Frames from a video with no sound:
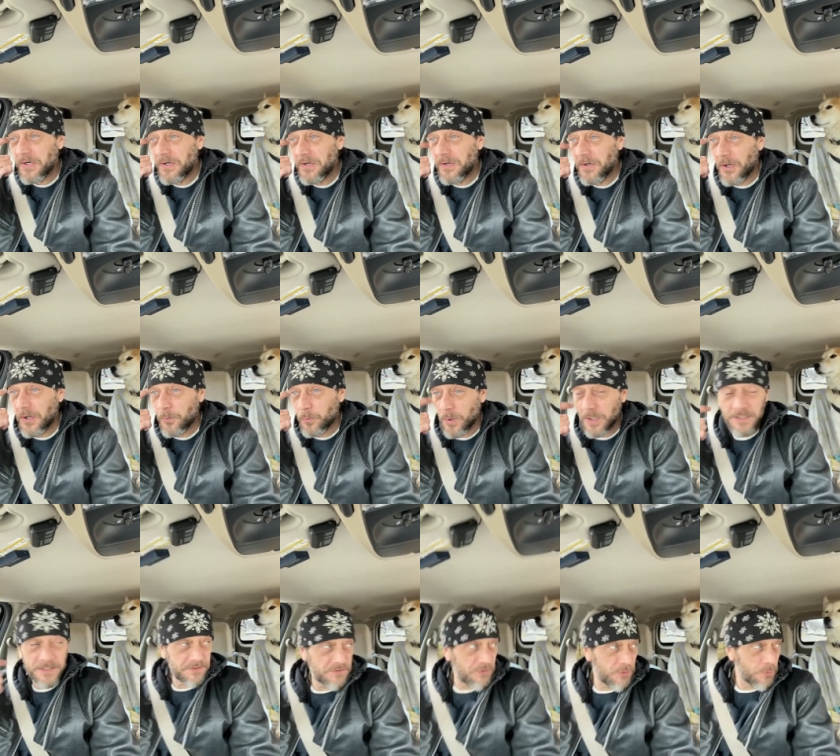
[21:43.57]

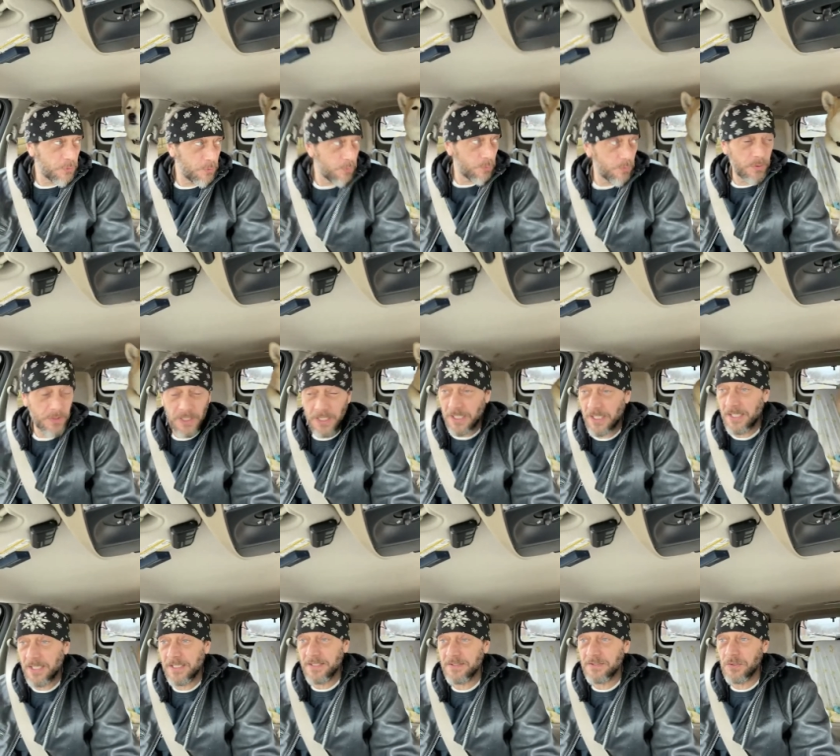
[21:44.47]
running
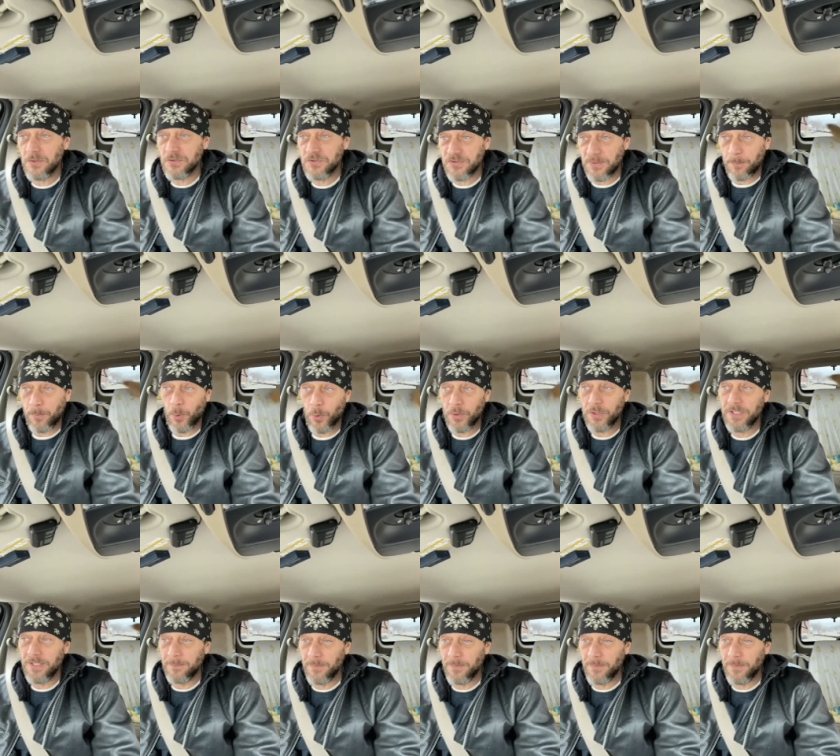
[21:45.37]
to support him.